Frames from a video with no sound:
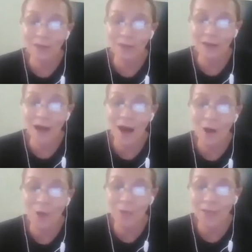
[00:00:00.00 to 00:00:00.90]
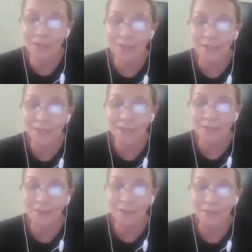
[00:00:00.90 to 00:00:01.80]
how it,
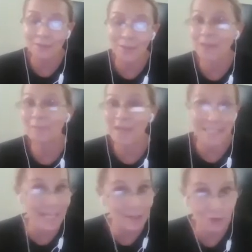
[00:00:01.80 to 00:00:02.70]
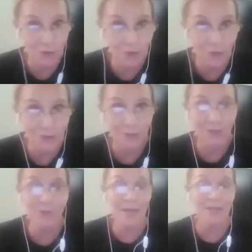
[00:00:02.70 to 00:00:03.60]
whether it makes sense or not.
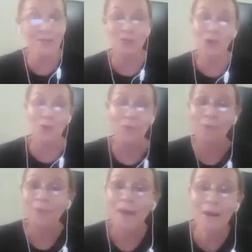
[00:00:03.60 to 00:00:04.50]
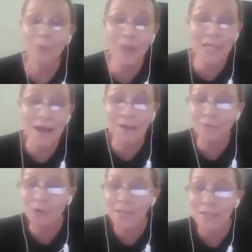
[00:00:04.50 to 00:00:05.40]
Okay, so I'm doing it live
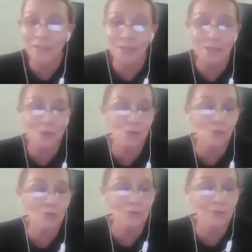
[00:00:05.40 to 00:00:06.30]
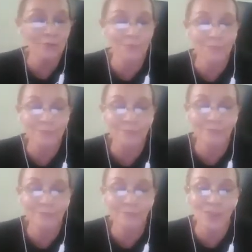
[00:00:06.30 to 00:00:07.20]
today just to
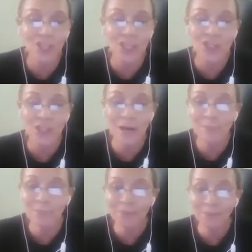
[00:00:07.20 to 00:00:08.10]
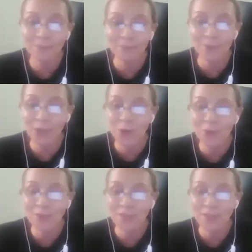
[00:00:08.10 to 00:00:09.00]
change it up,
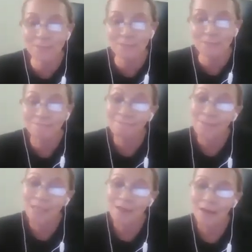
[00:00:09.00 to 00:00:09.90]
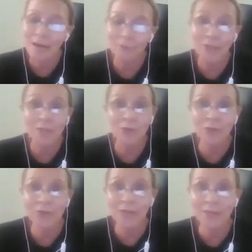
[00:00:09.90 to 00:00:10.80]
because I'm trying to
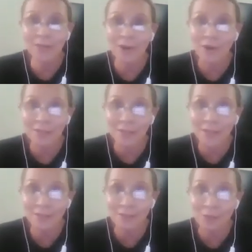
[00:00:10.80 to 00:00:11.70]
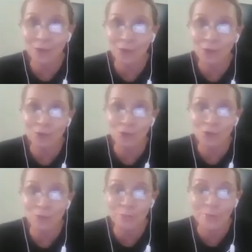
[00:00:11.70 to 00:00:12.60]
create content for YouTube,